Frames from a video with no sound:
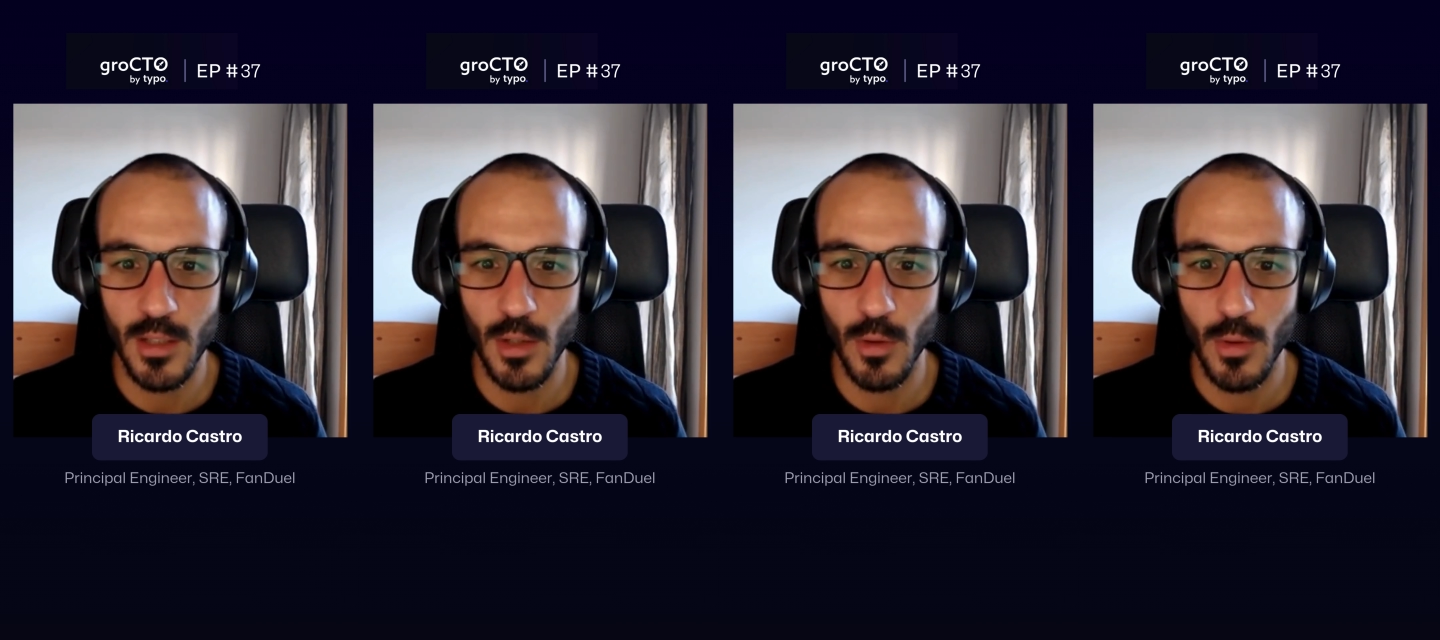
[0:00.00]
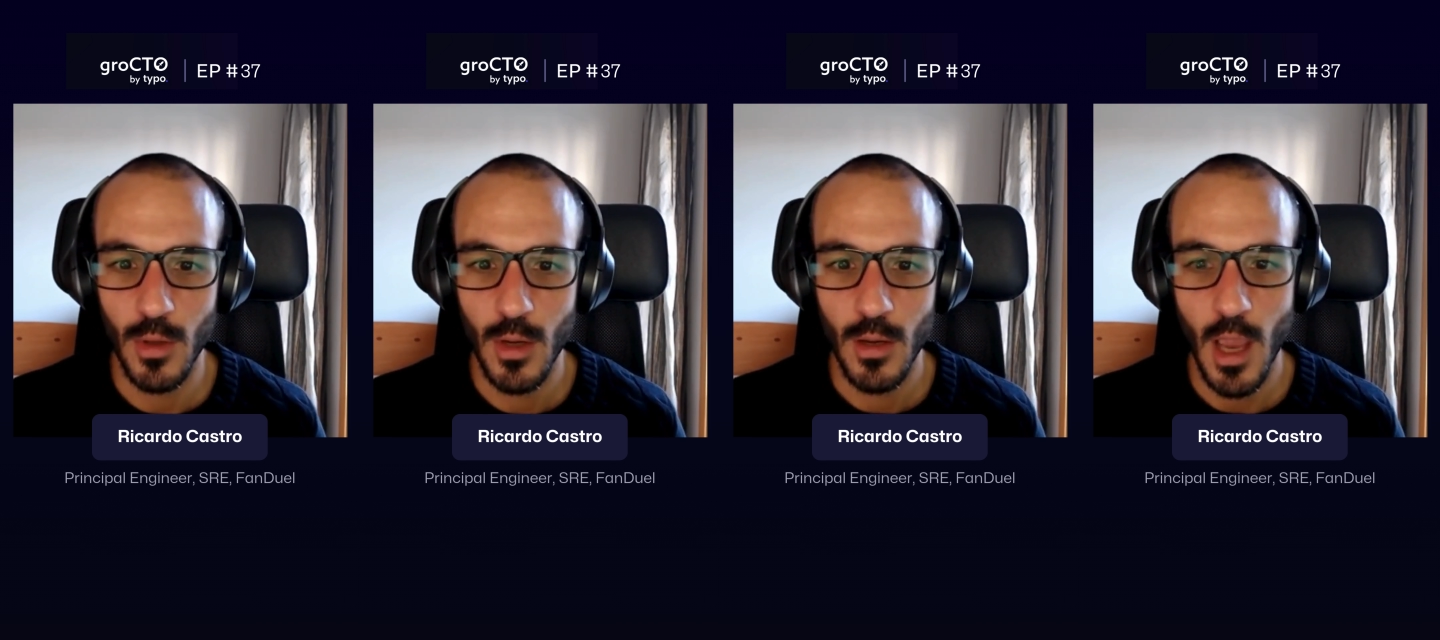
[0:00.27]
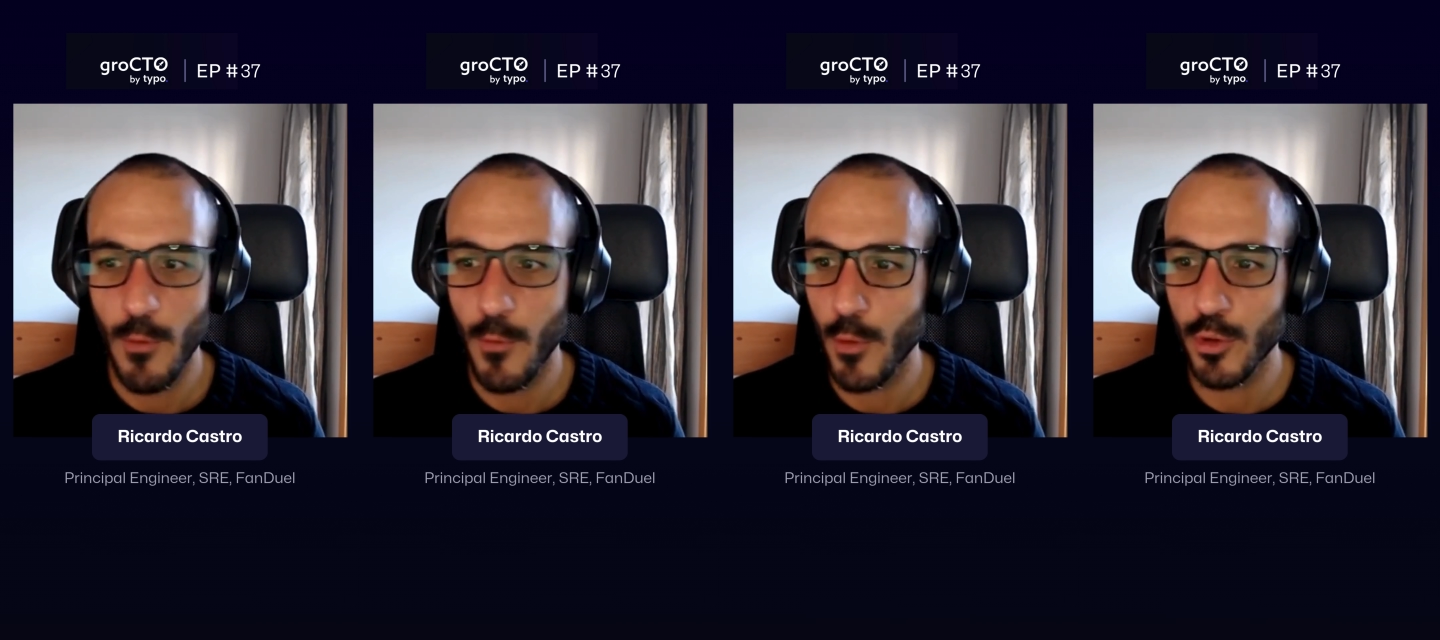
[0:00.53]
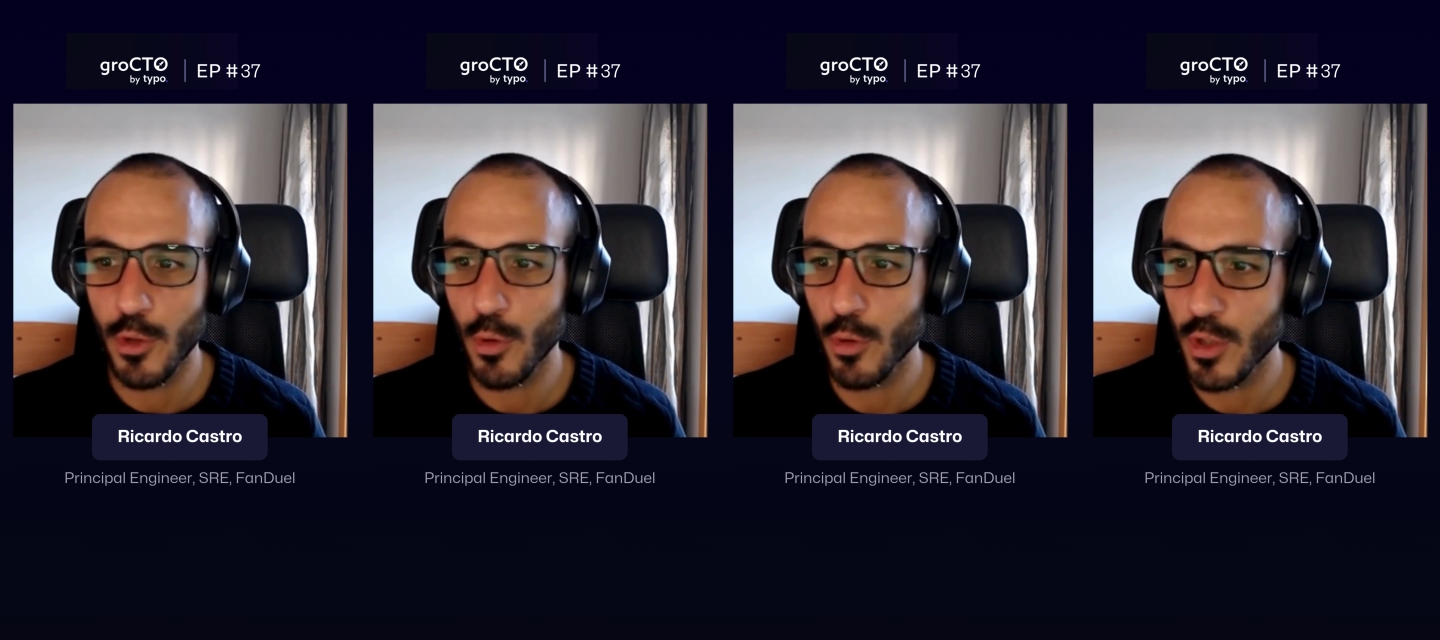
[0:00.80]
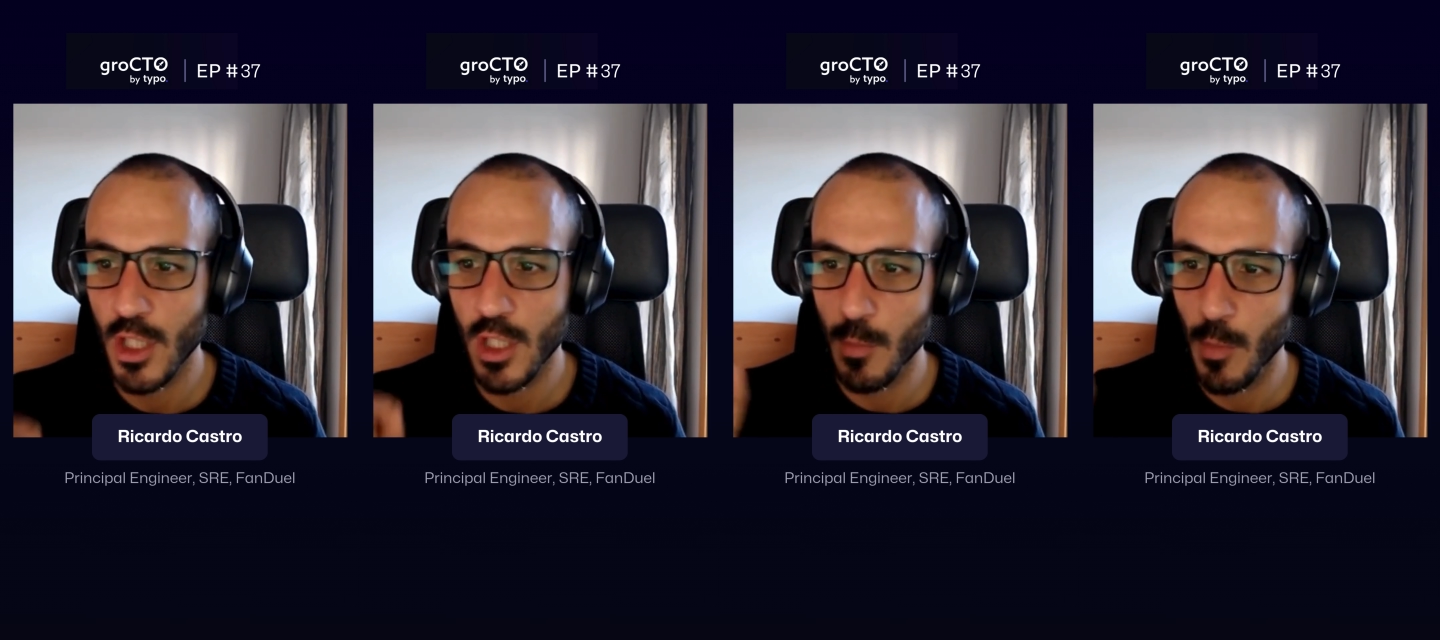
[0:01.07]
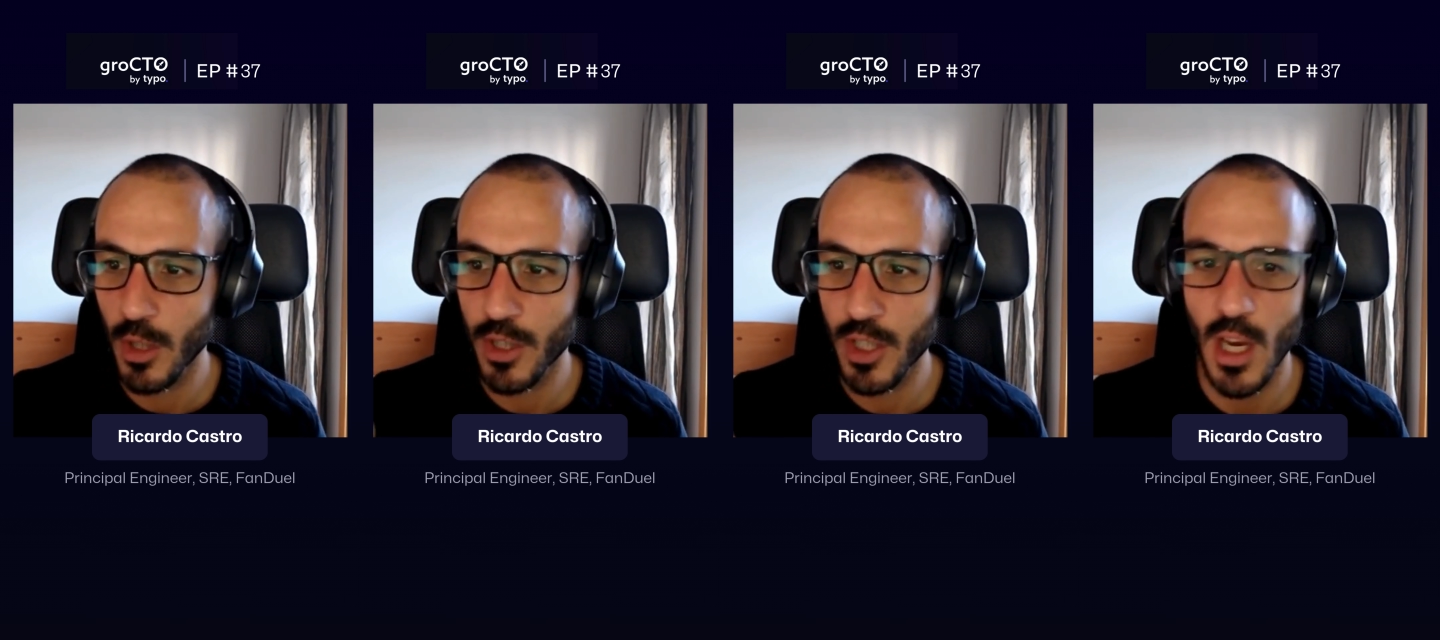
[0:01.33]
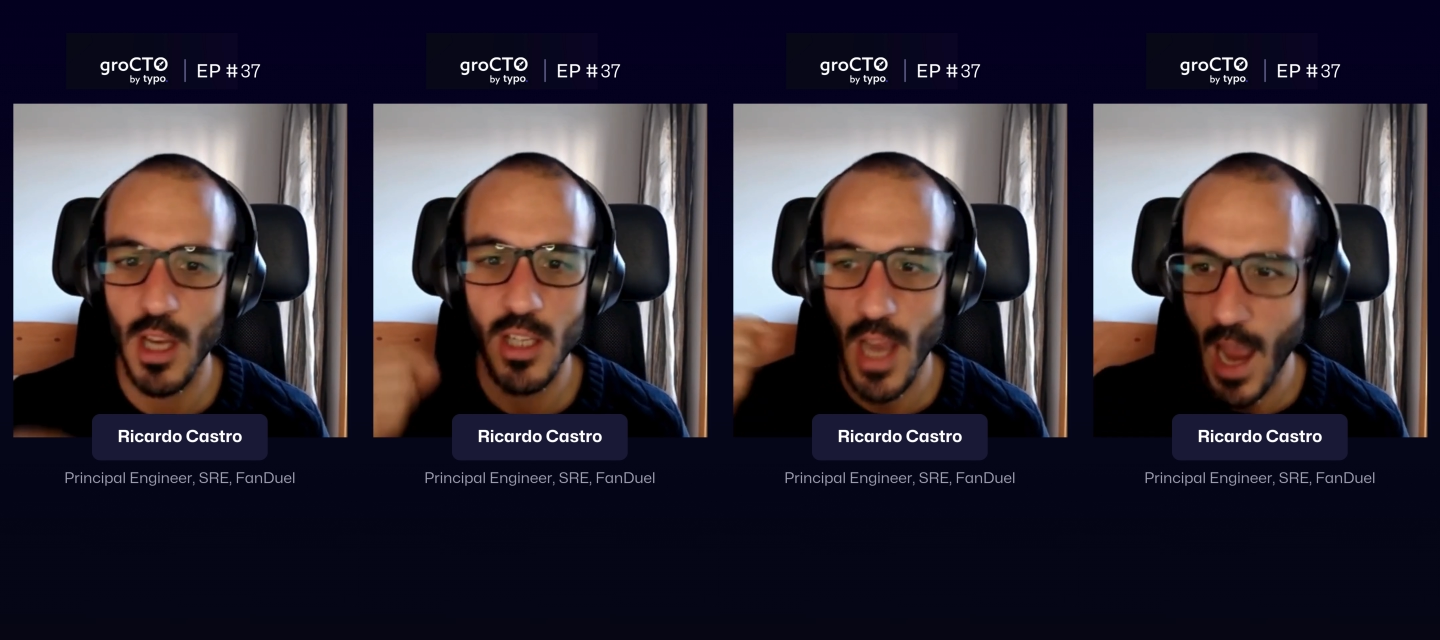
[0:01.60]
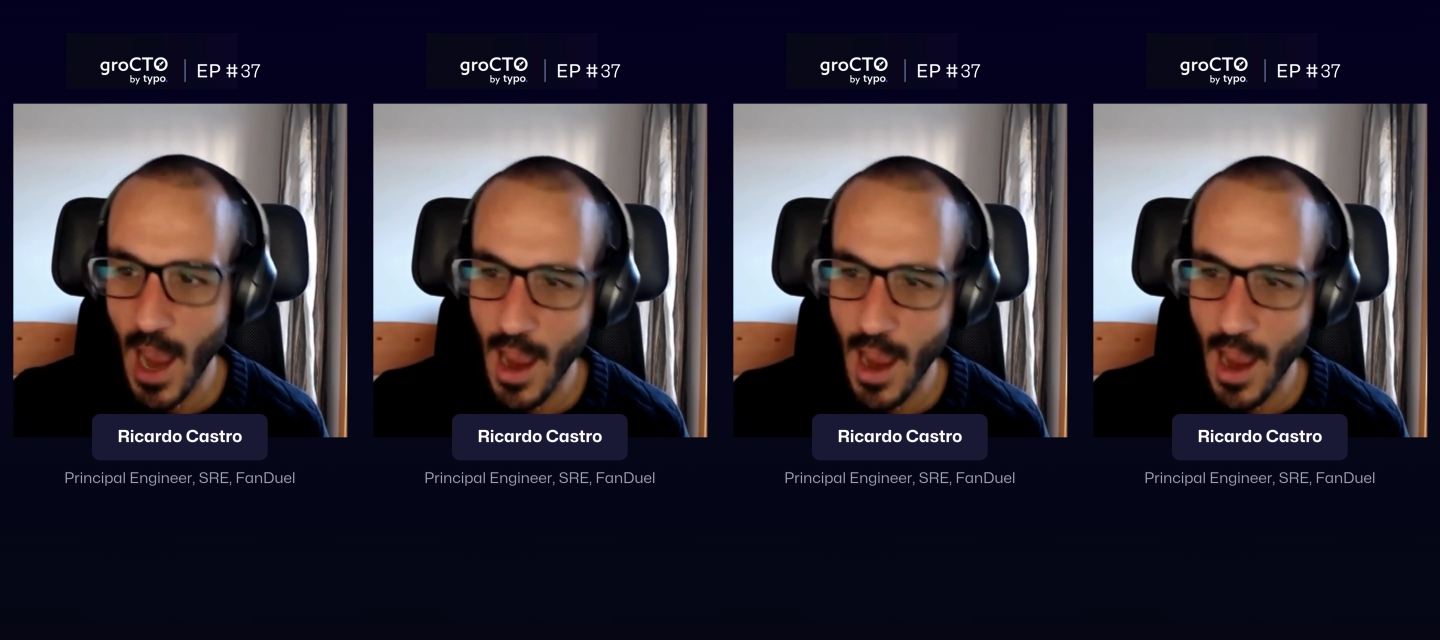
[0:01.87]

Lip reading: So if you introduce a small change